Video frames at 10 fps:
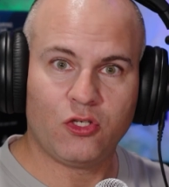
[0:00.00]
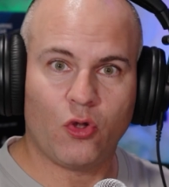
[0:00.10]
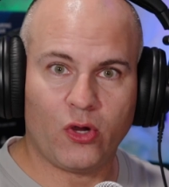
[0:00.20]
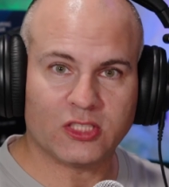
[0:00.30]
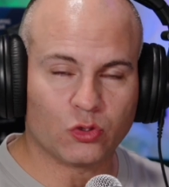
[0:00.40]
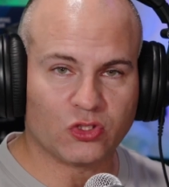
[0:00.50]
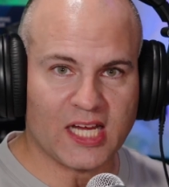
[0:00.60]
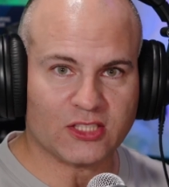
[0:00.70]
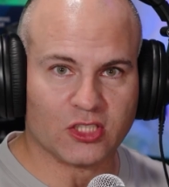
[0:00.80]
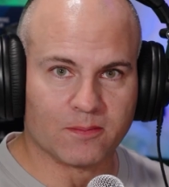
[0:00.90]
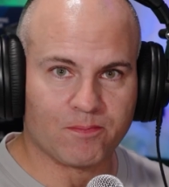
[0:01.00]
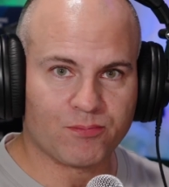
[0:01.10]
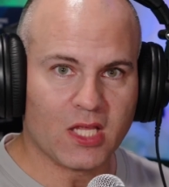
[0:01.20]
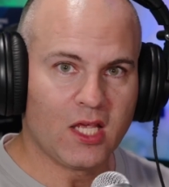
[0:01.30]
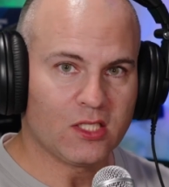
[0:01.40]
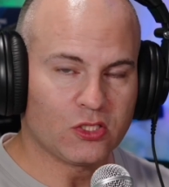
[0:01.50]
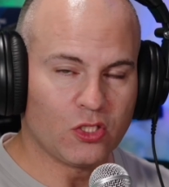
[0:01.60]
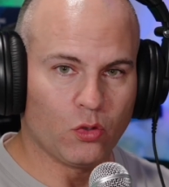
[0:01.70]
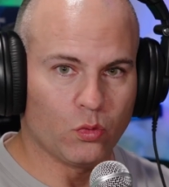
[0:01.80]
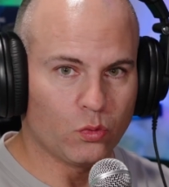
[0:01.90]
Noise rejection.
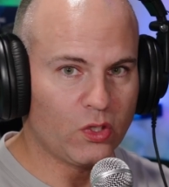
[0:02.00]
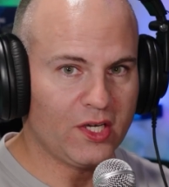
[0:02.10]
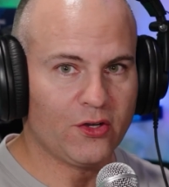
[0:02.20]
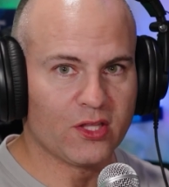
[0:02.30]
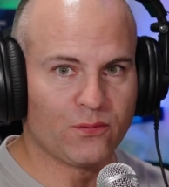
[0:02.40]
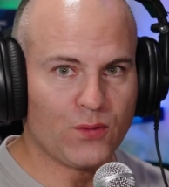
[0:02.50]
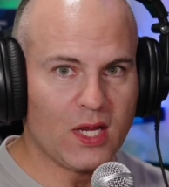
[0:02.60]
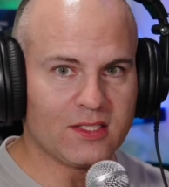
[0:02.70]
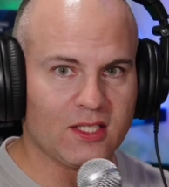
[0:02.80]
So we're hearing the front.